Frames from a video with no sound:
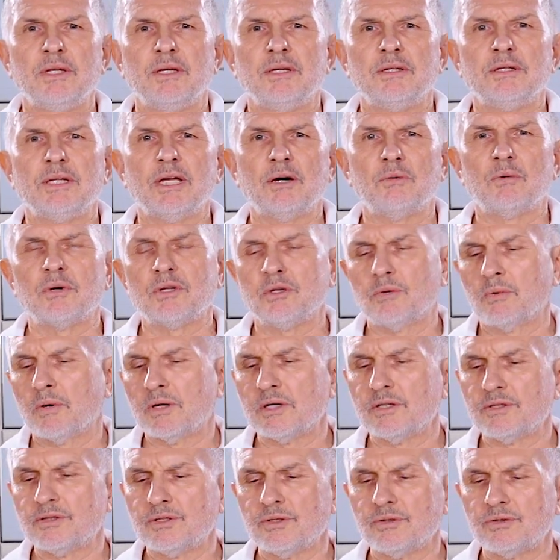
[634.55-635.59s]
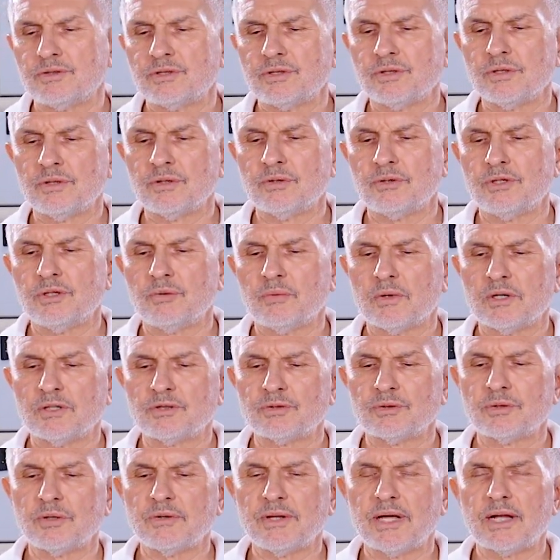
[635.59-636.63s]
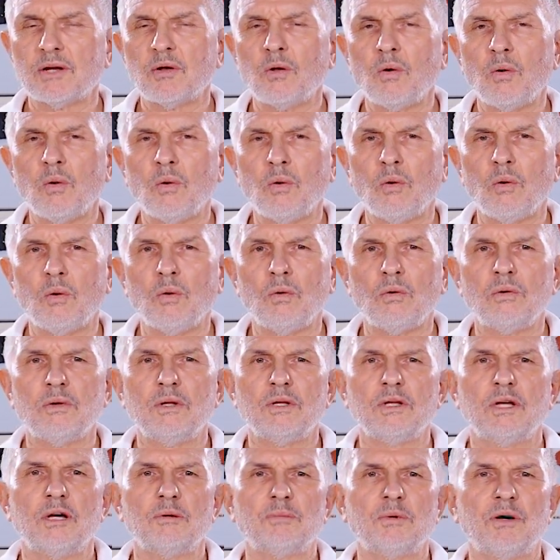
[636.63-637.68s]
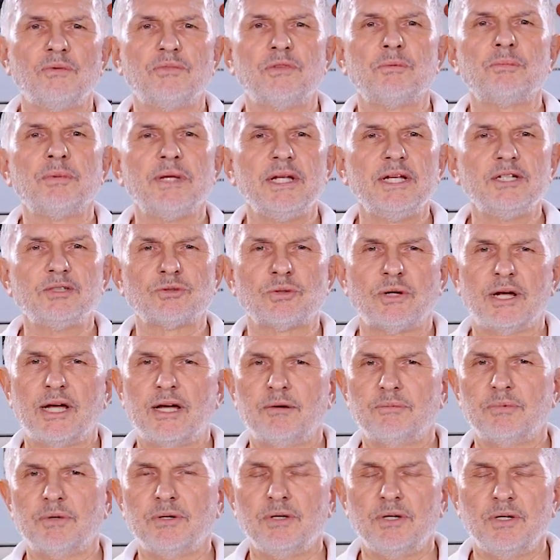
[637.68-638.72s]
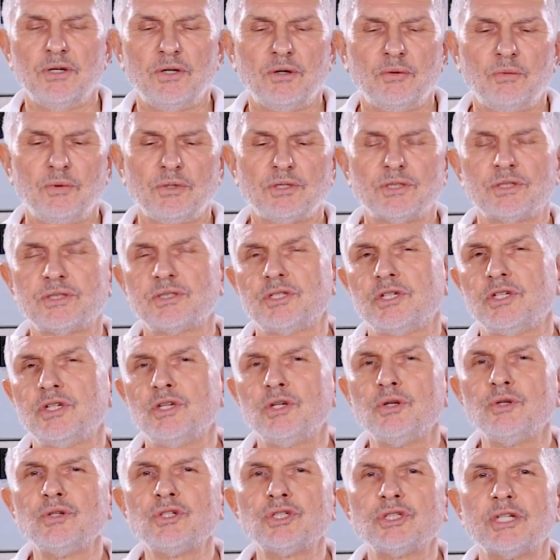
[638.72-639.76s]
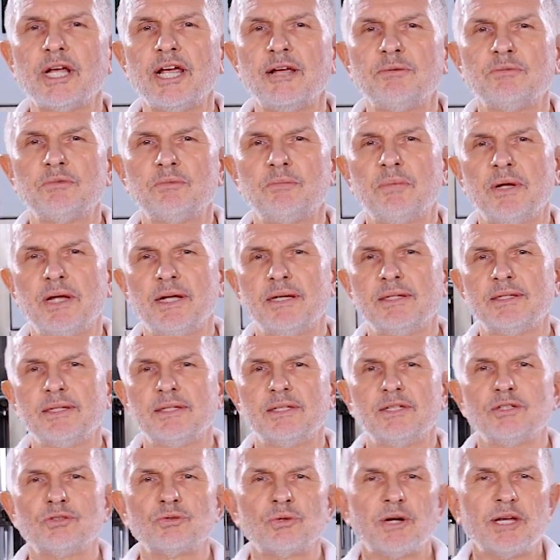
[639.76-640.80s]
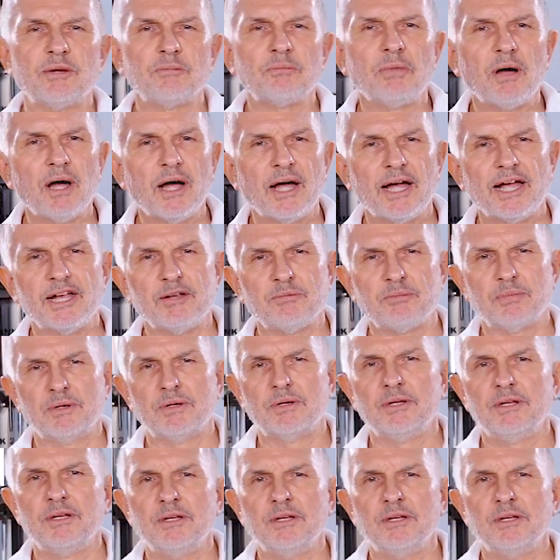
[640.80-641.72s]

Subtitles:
Now what you want to do too, you want to drill that hole above the P-trap, which is the U-shaped bend in the drain pipe.